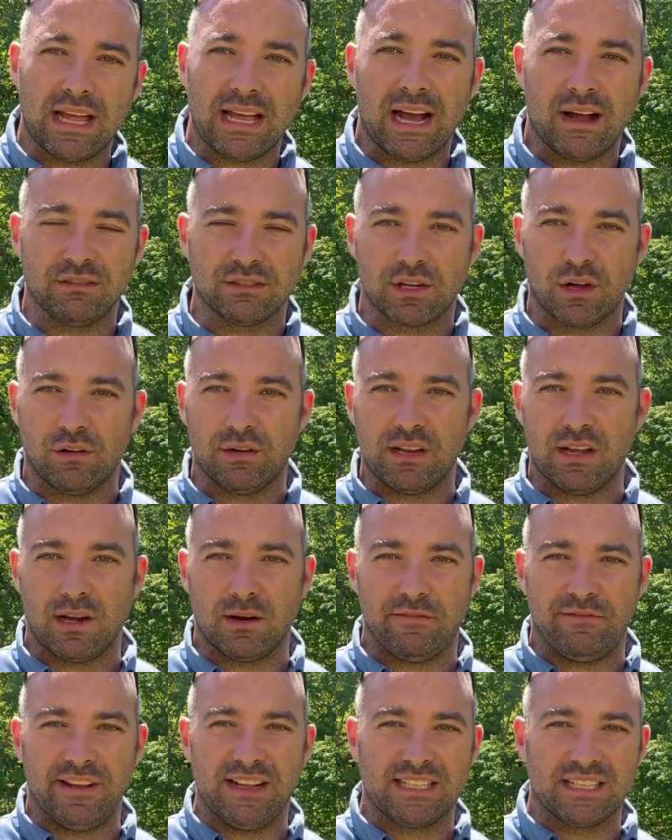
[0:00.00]
I was going down
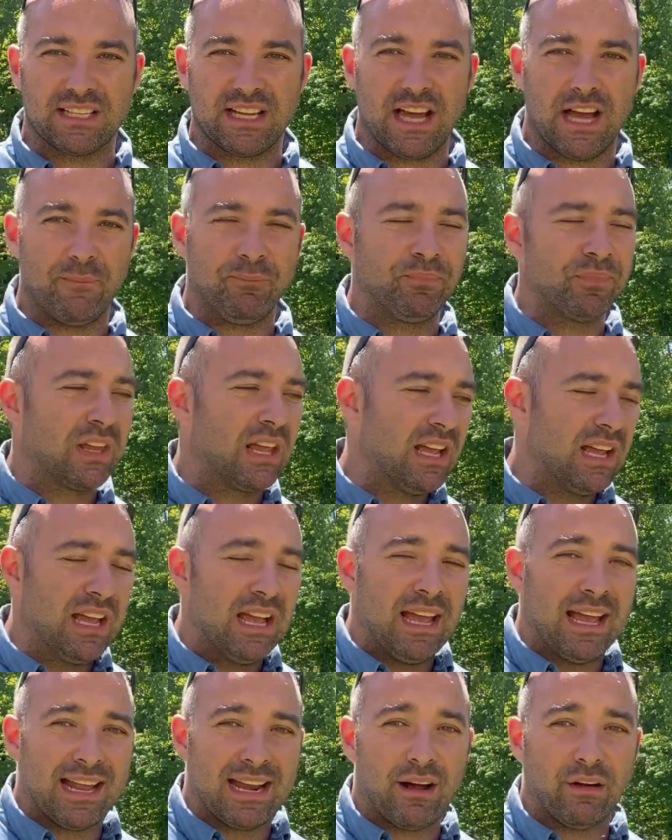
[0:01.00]
a fence line
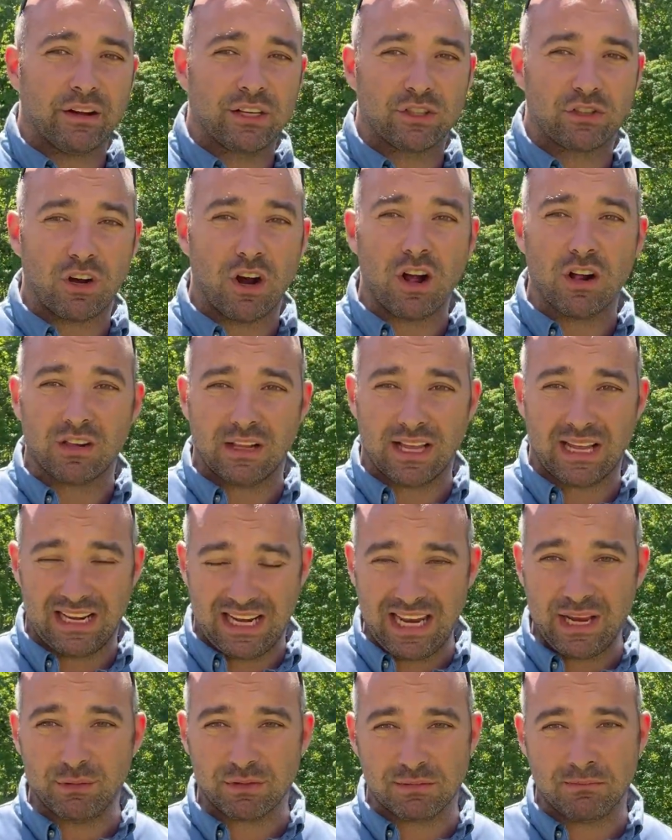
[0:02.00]
and I was struggling, and
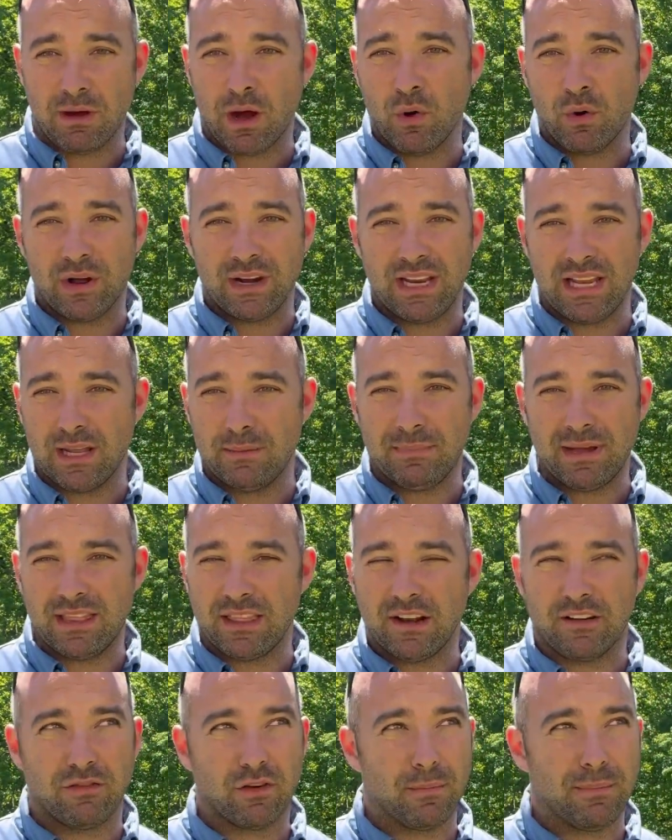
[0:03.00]
he was mowing. He had been
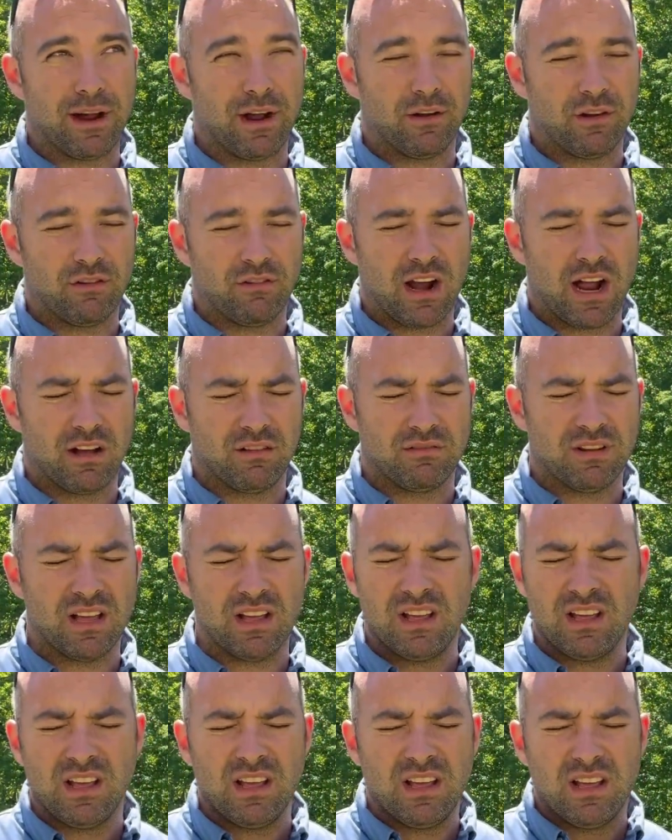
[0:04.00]
there for about
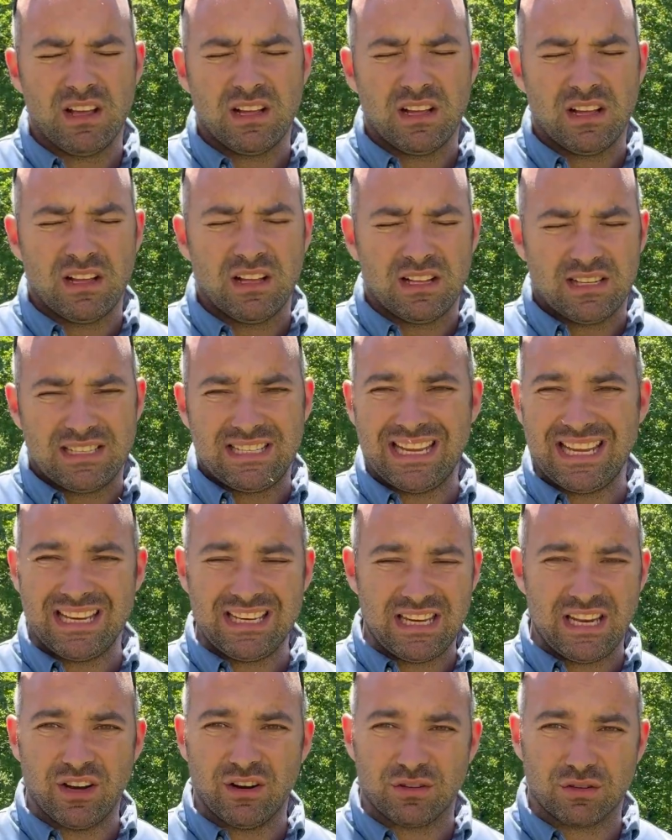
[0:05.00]
10
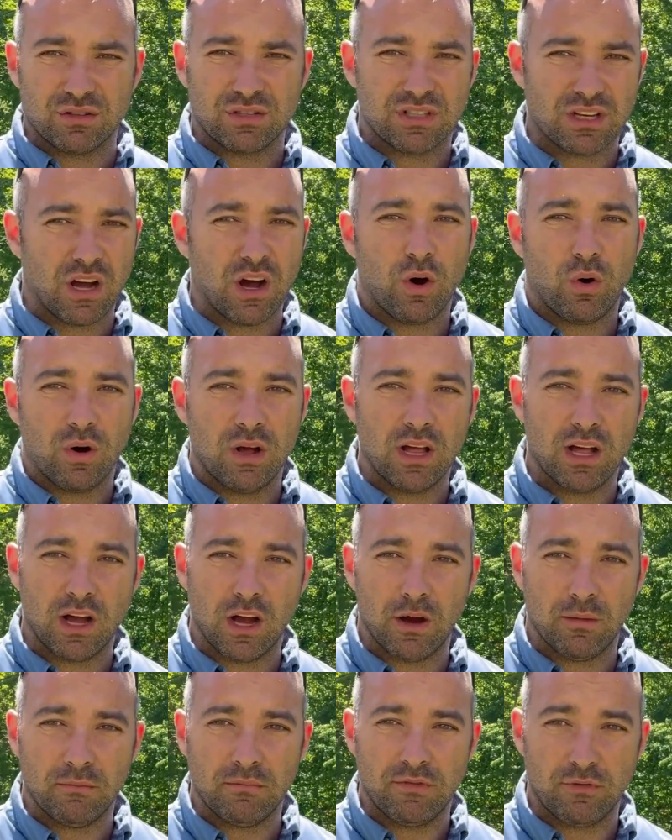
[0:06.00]
years or so
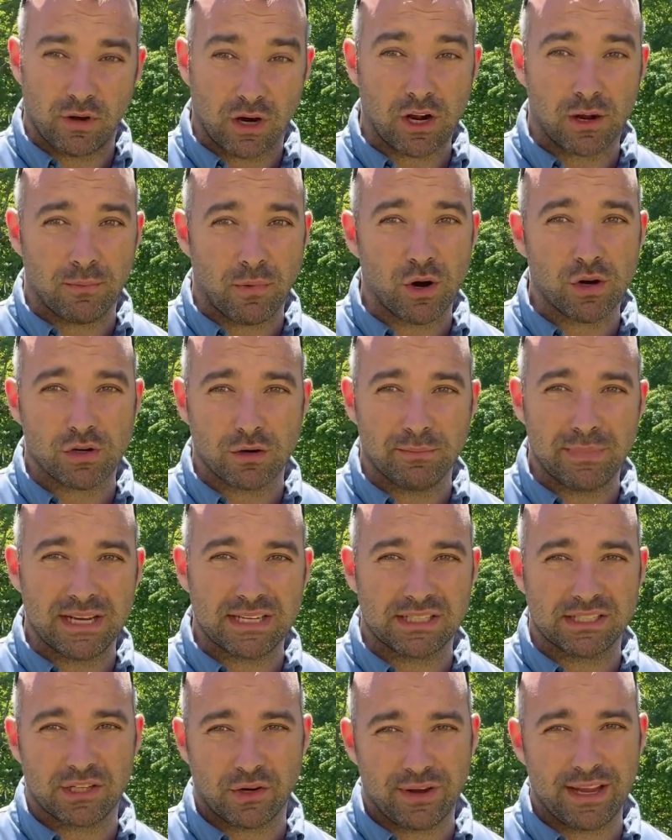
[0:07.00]
for a commercial
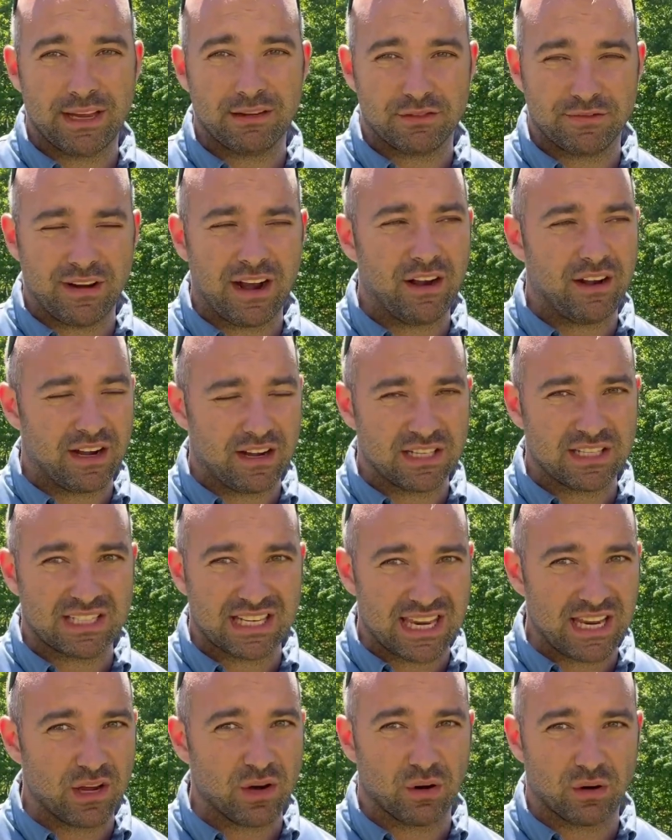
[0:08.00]
business. So he was very
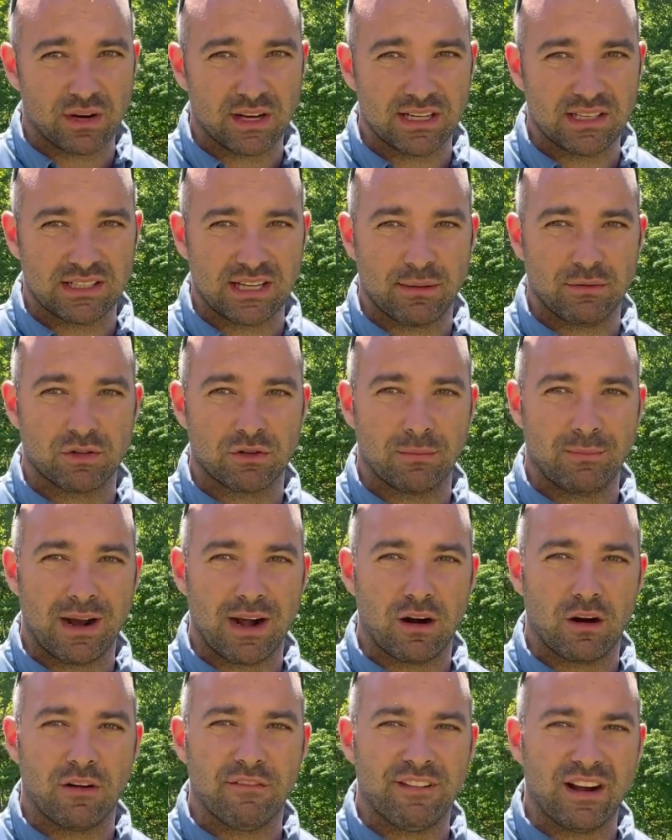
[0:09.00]
skilled. His name was
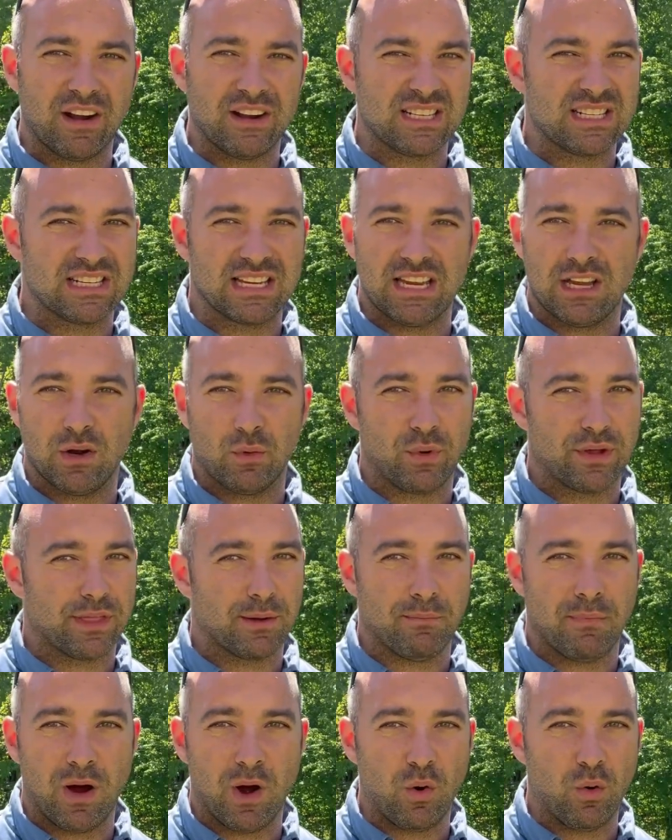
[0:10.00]
Romero, very skilled with the
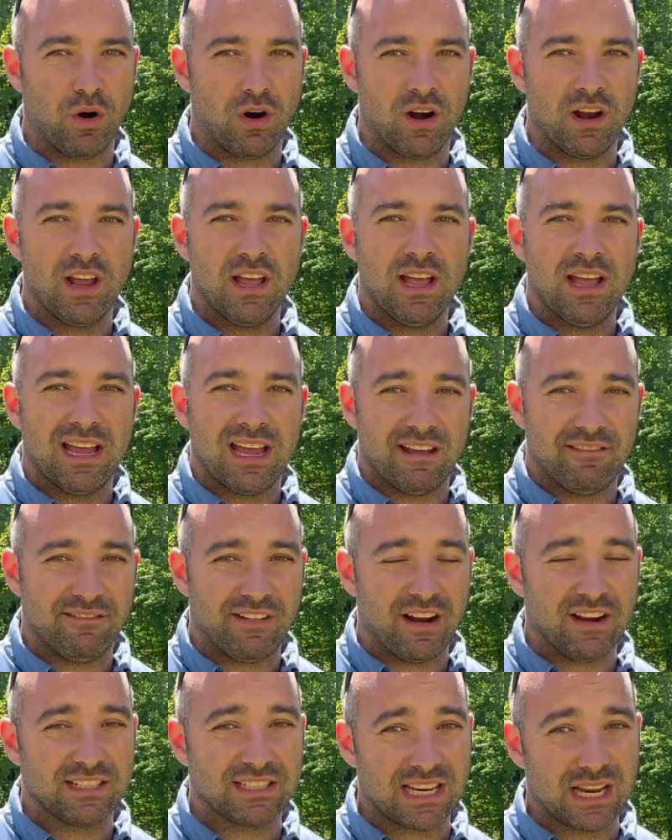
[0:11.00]
mower and
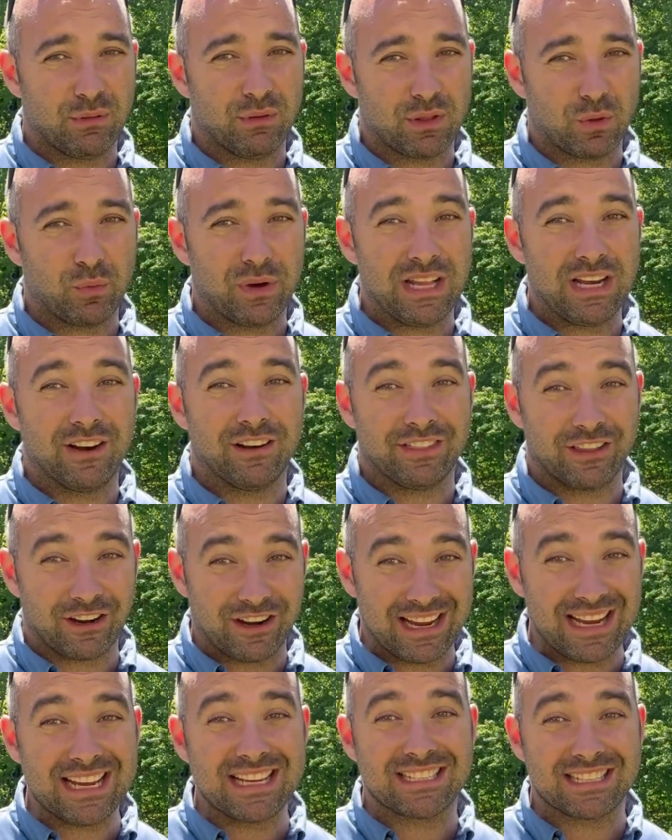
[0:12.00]
very skilled with the weed eater. And there
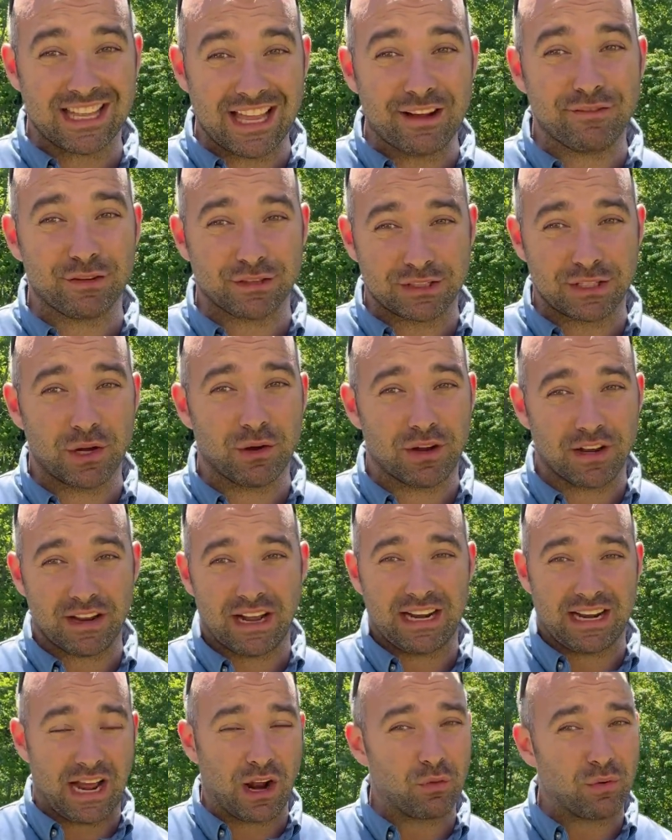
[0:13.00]
is levels to it.
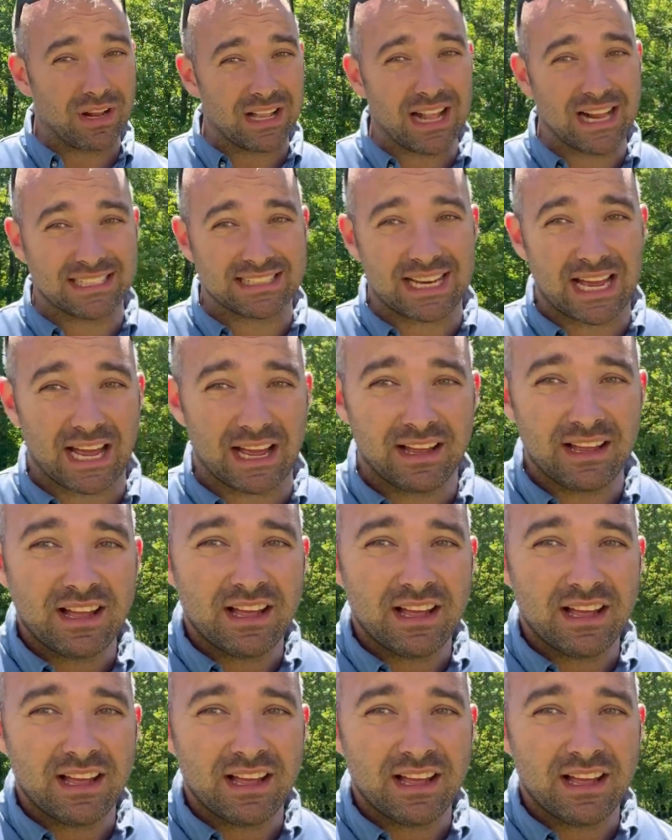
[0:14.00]
And I realized that